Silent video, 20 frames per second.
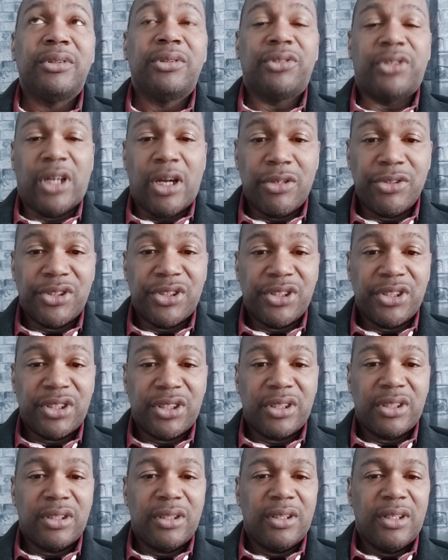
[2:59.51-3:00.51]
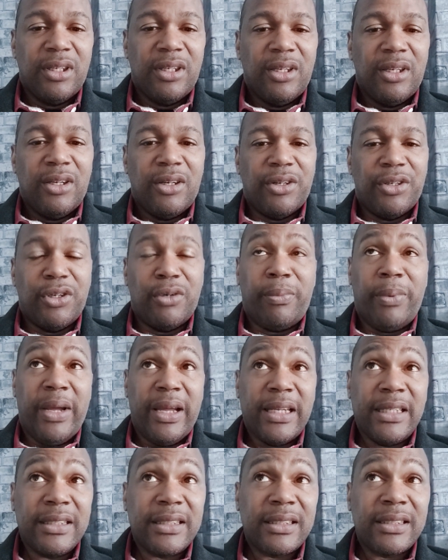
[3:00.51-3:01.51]
trousers or your
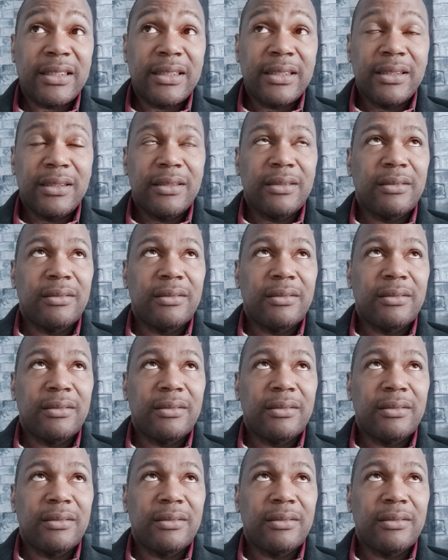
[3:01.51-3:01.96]
pants,